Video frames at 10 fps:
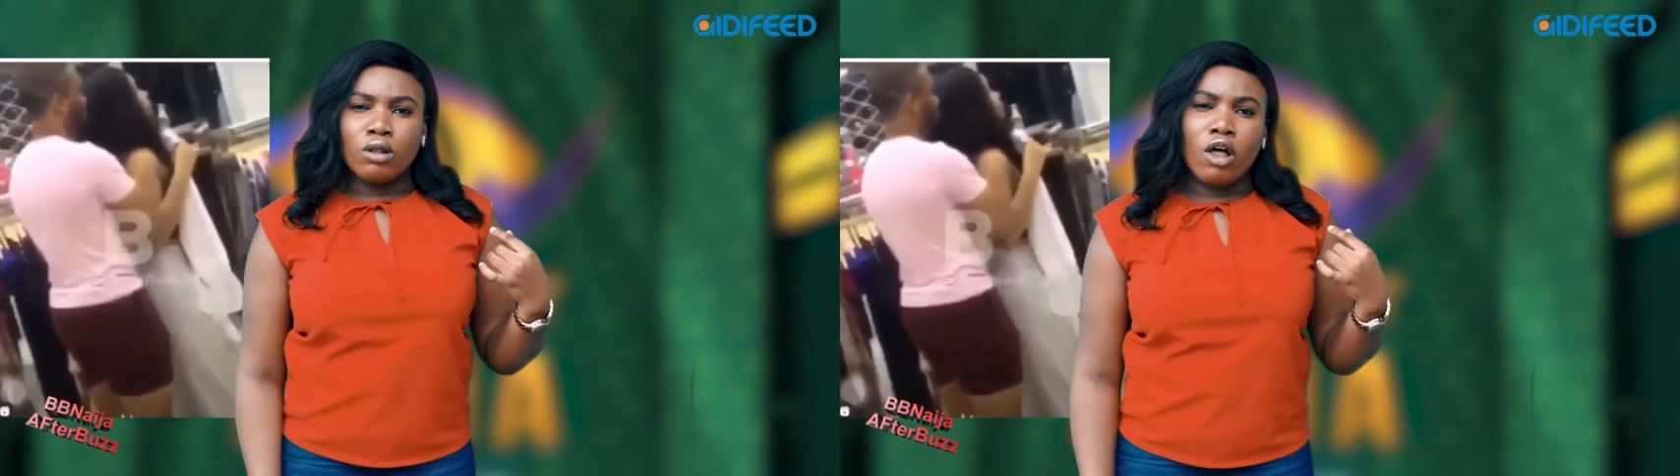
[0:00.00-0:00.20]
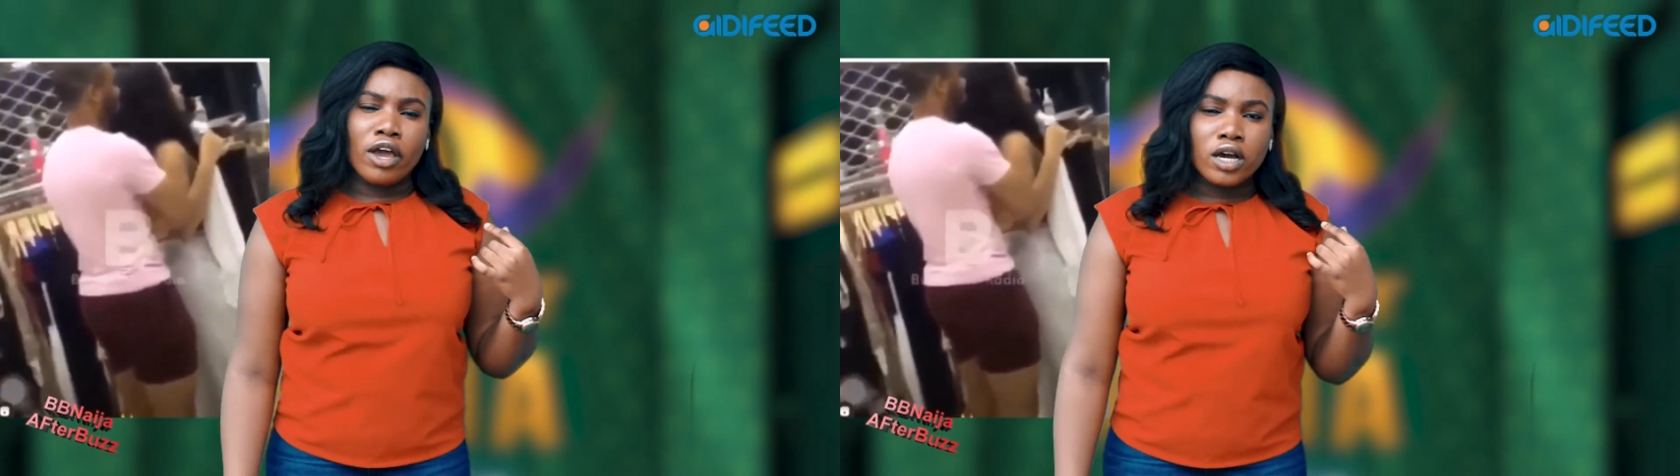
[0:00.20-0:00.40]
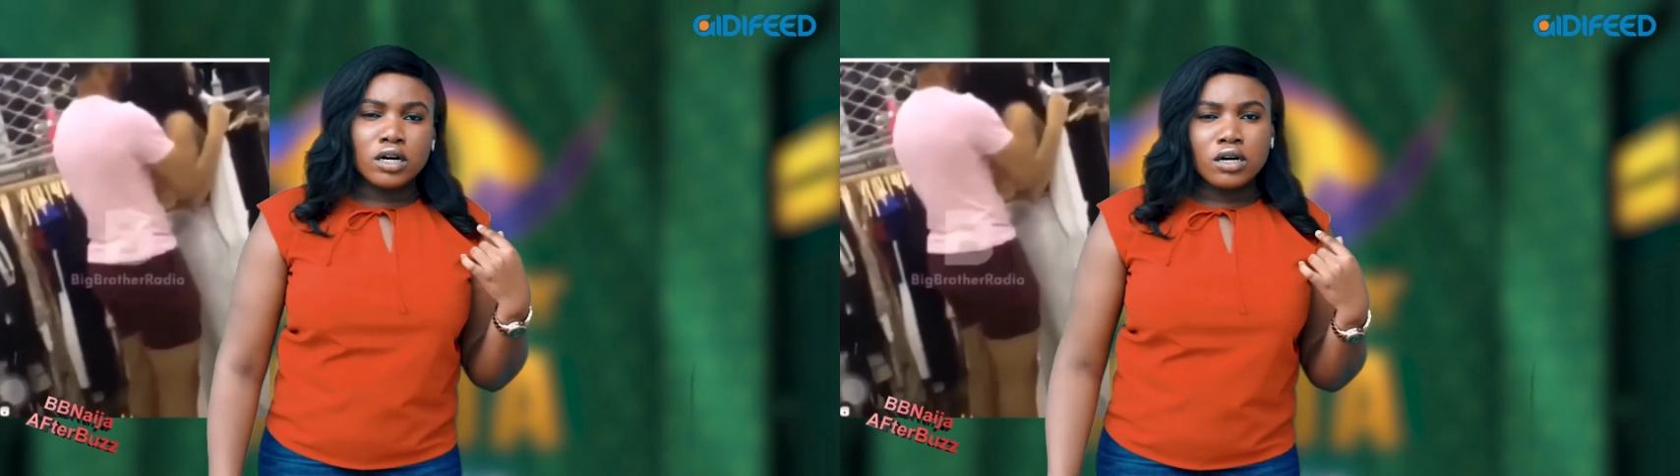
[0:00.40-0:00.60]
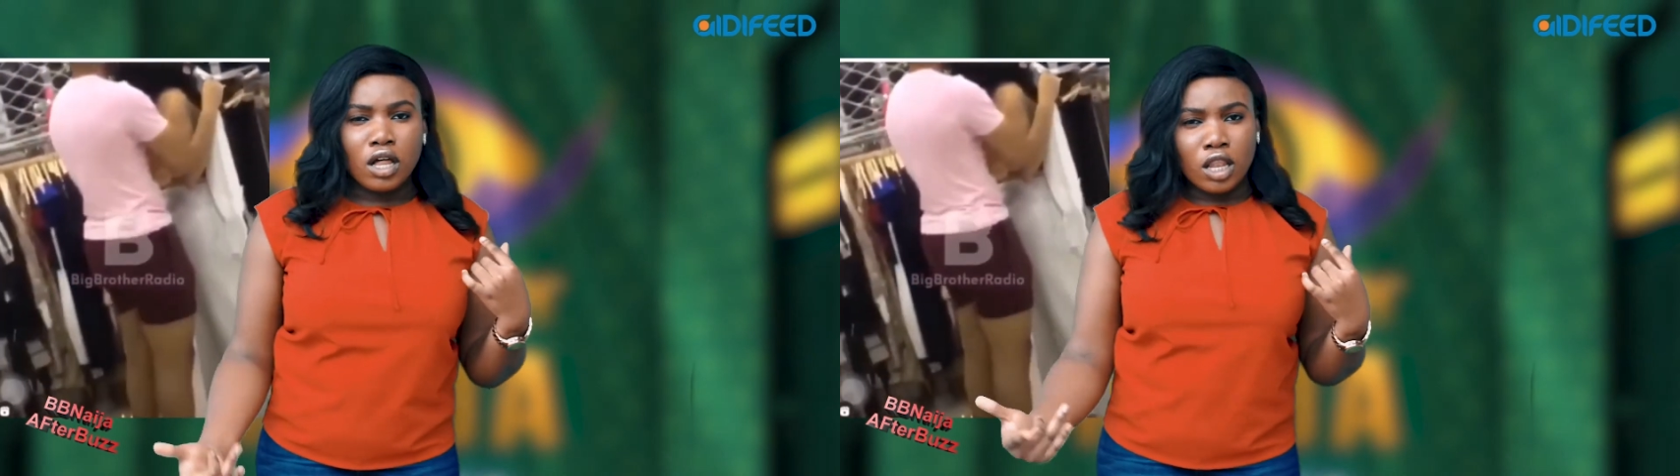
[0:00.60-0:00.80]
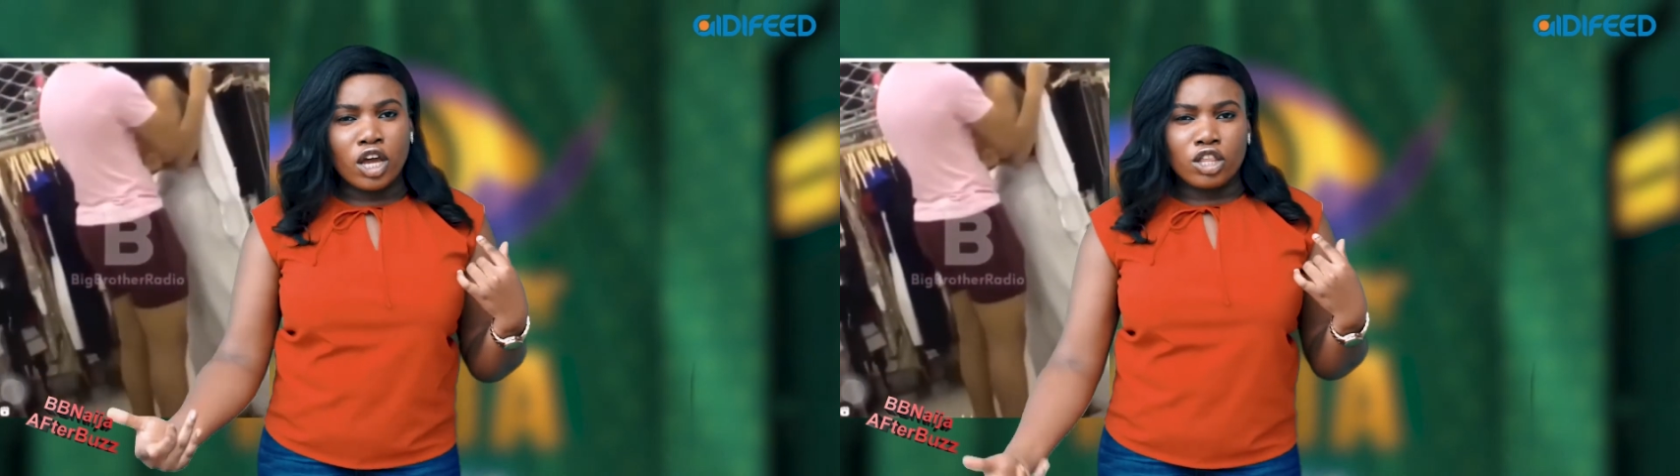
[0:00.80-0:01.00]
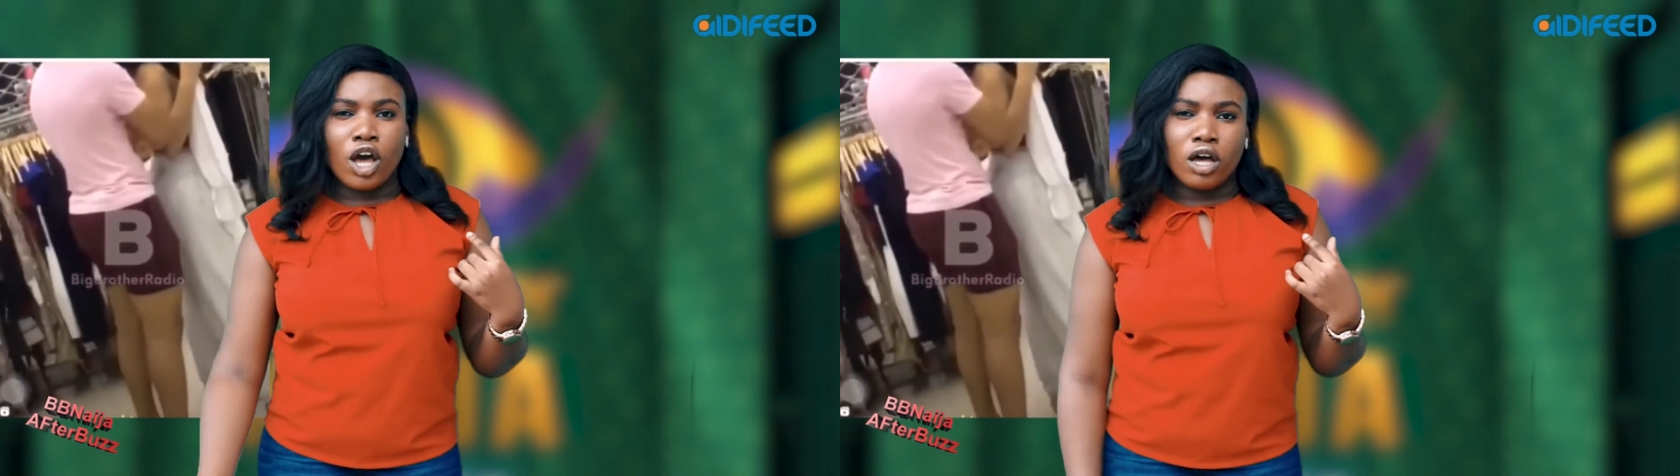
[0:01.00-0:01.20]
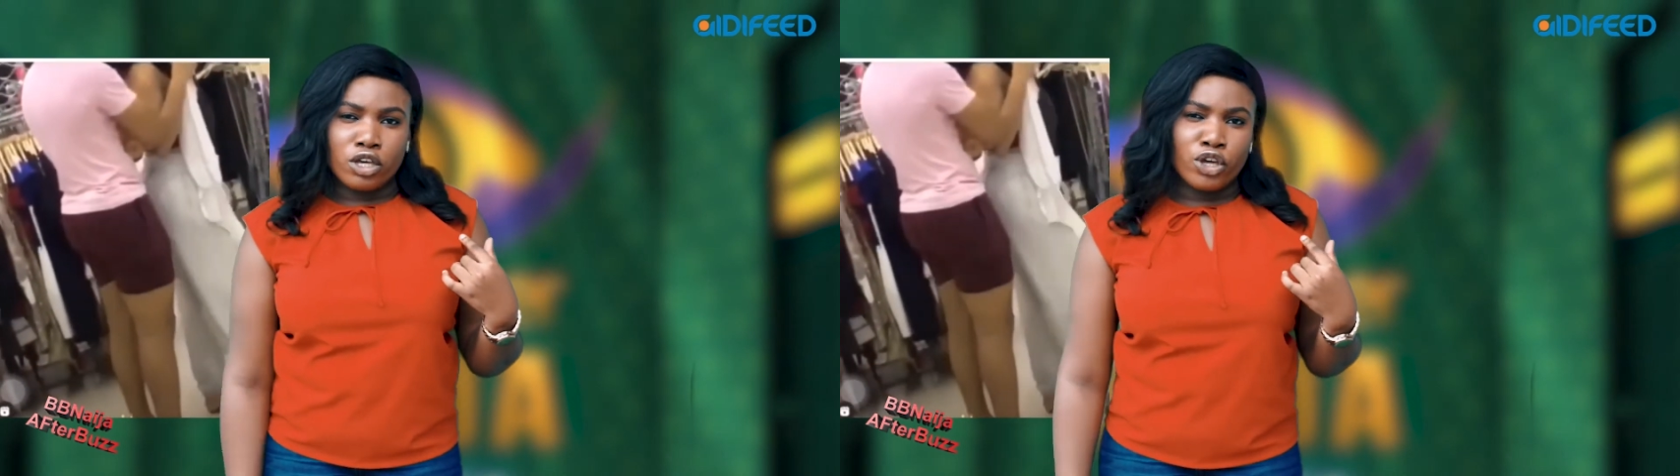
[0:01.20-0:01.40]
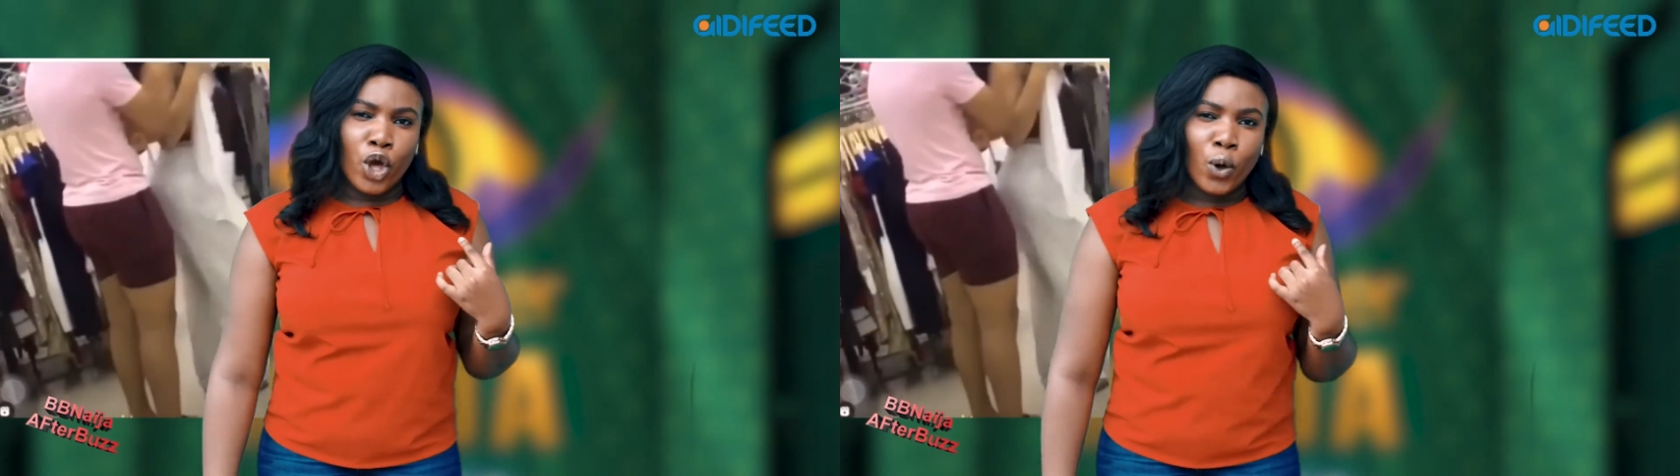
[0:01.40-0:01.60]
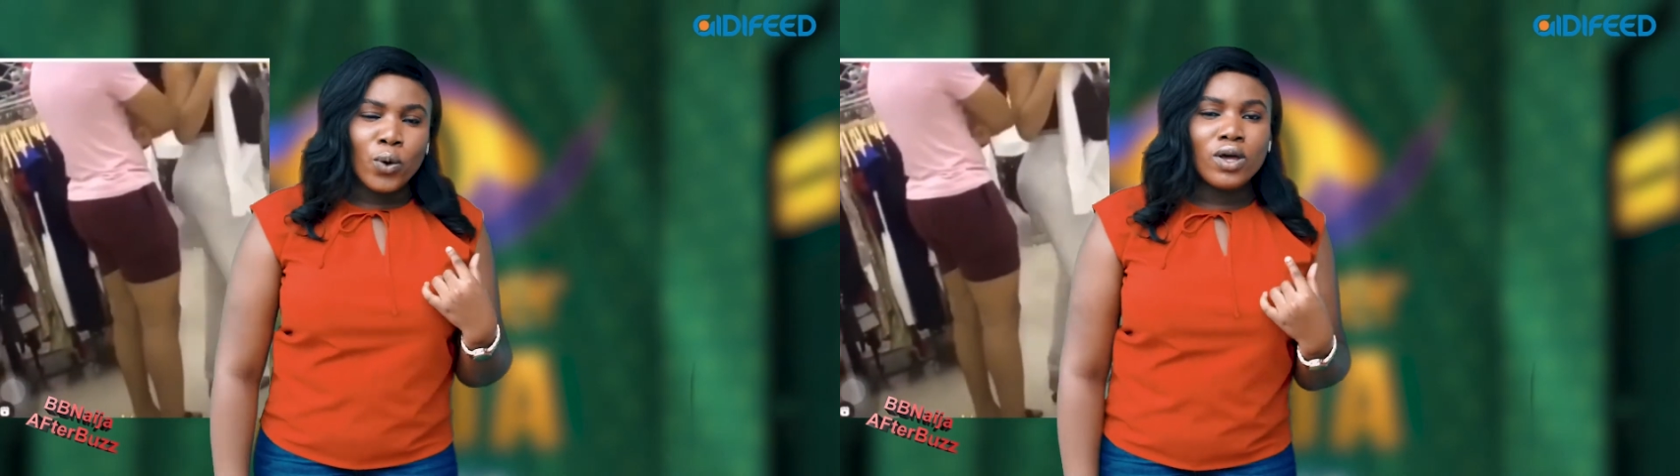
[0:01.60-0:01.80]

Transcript: Like, I like that, you know.